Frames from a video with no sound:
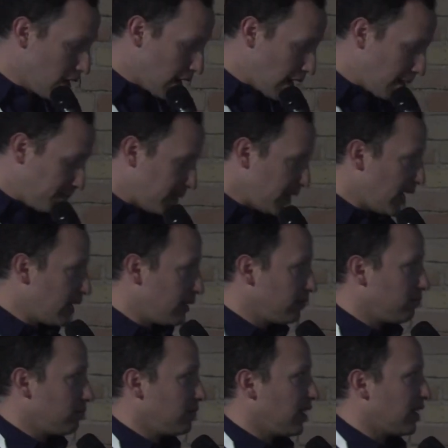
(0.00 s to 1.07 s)
And
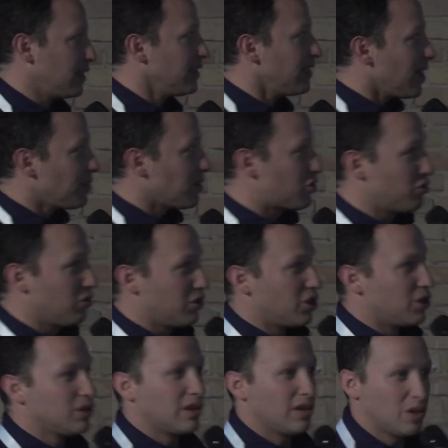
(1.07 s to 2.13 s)
I think now that you
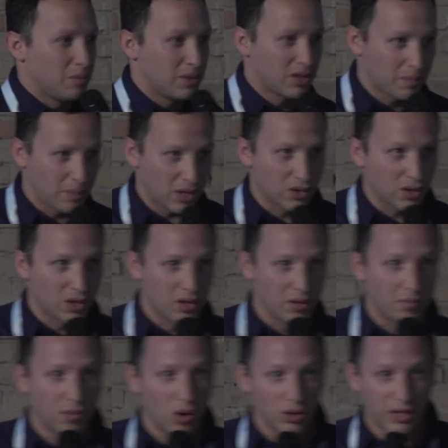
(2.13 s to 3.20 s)
learned a little bit about our
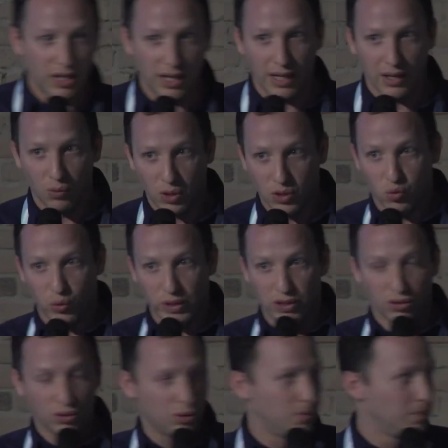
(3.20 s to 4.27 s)
model and what we
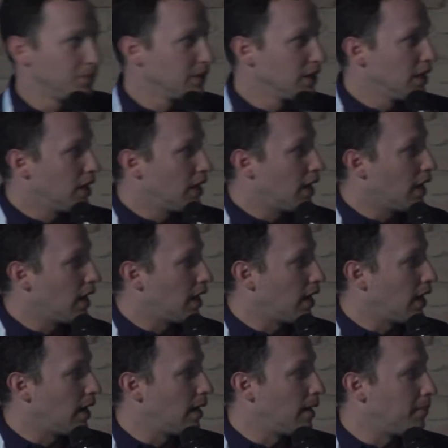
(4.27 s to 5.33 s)
do,
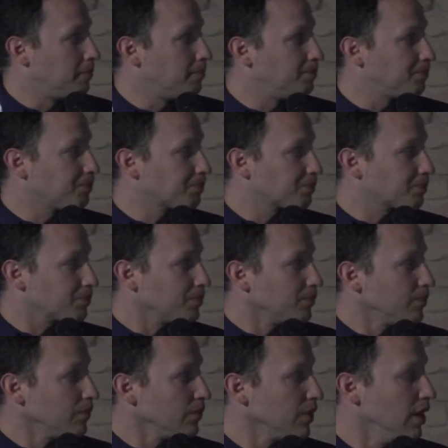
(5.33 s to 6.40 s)
kind
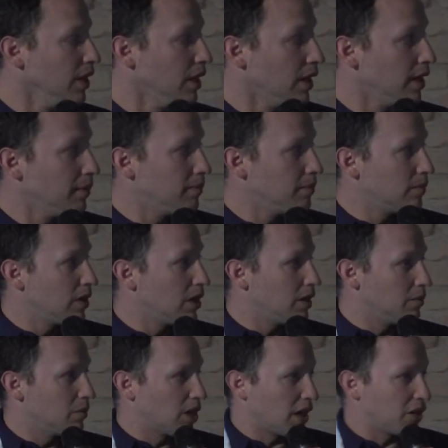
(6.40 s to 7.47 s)

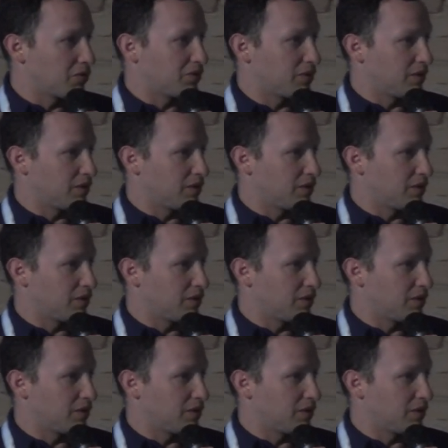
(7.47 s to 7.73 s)
of